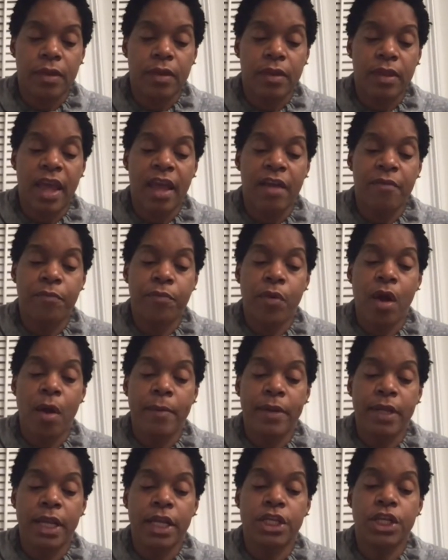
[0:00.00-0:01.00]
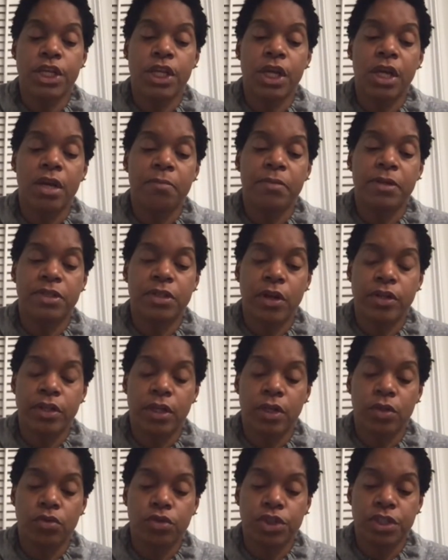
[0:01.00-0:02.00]
They have prominent non-bizarre
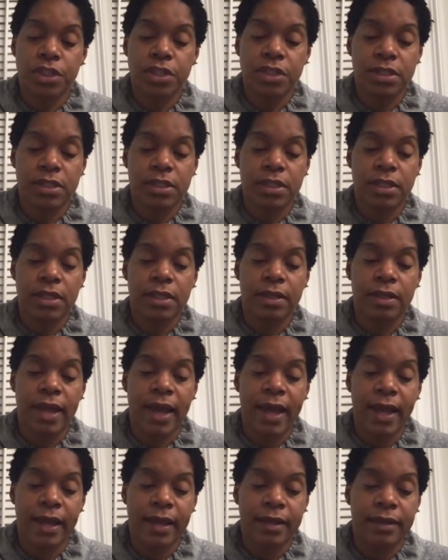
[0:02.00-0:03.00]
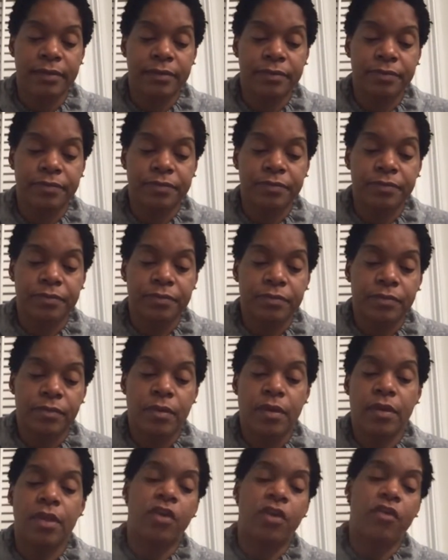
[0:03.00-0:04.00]
delusions like
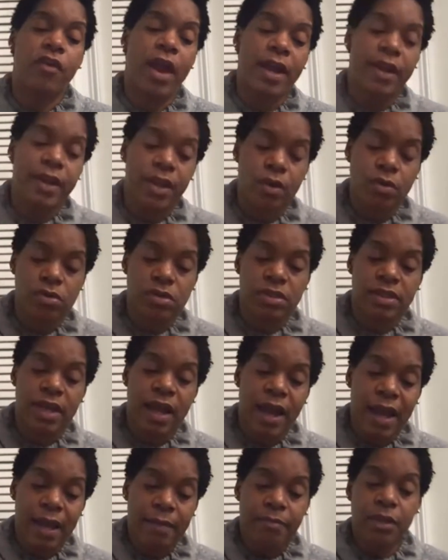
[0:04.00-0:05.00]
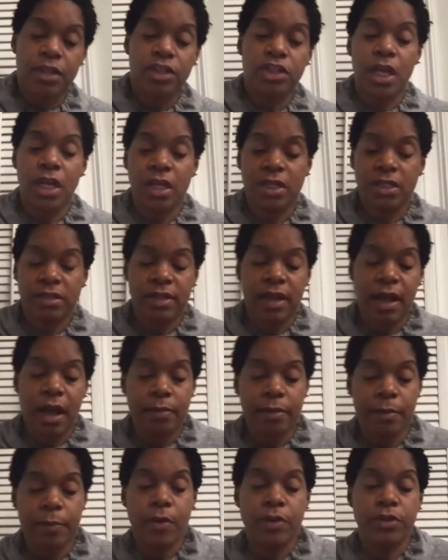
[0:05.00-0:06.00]
the grandiose type, the jealous
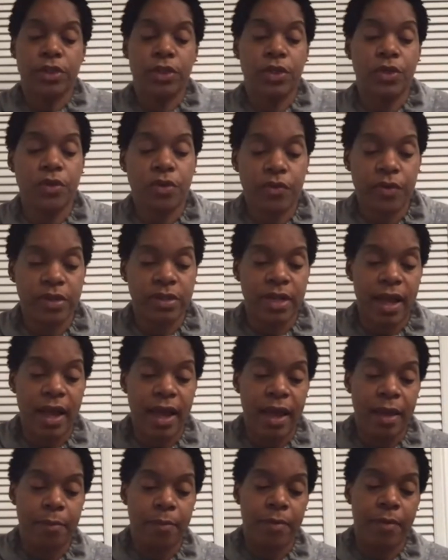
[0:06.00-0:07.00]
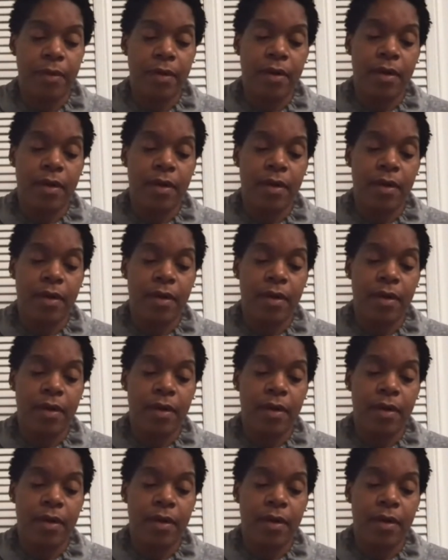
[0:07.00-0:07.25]
type, the persecutory type,